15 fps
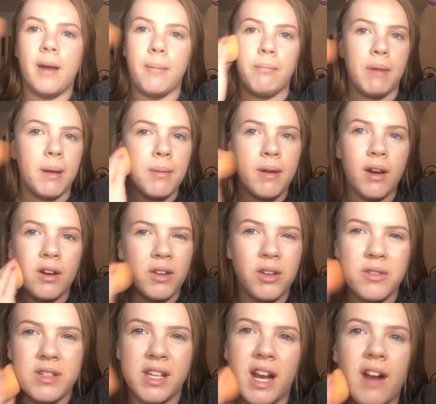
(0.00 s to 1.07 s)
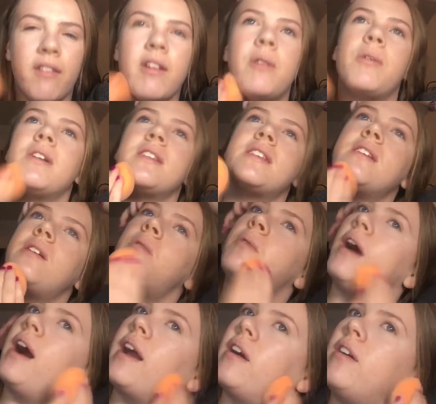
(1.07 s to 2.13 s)
Maybe I'll use it every once in a
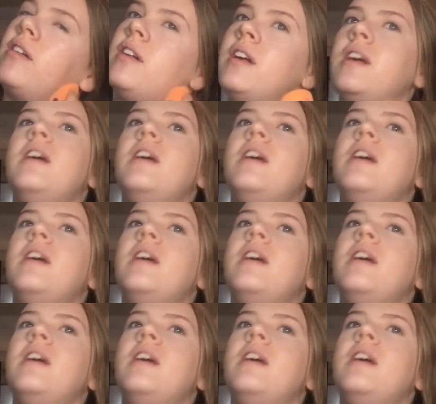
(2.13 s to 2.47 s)
while.